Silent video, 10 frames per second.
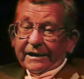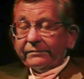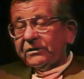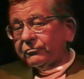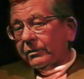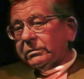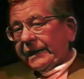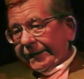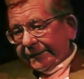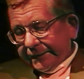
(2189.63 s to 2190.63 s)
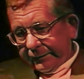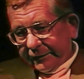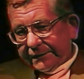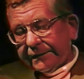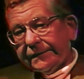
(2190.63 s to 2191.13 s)
I was having trouble
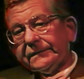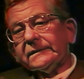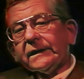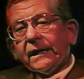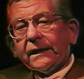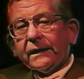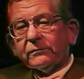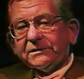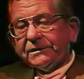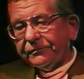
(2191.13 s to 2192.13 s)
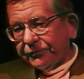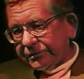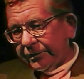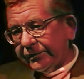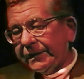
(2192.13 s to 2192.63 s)
academically. I was
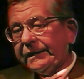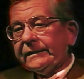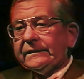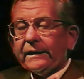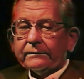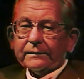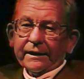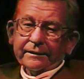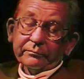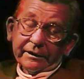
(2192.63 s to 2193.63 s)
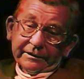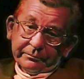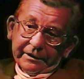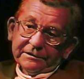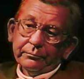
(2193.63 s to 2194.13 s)
in a fraternity. I
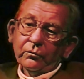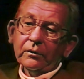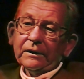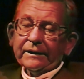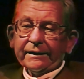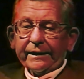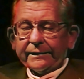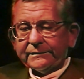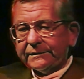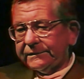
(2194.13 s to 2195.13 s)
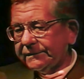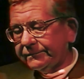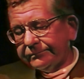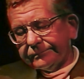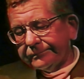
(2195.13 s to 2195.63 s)
had played baseball, and I
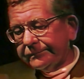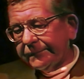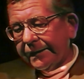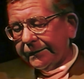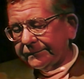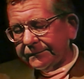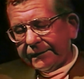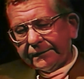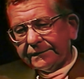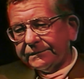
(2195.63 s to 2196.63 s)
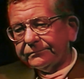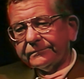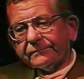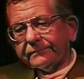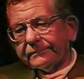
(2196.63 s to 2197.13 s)
guess
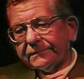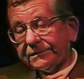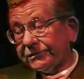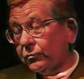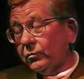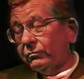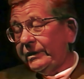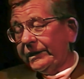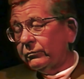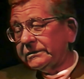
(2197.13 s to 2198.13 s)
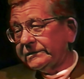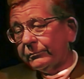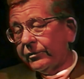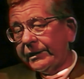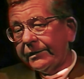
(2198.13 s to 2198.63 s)
the school really
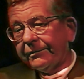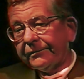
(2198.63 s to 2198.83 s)
wasn't a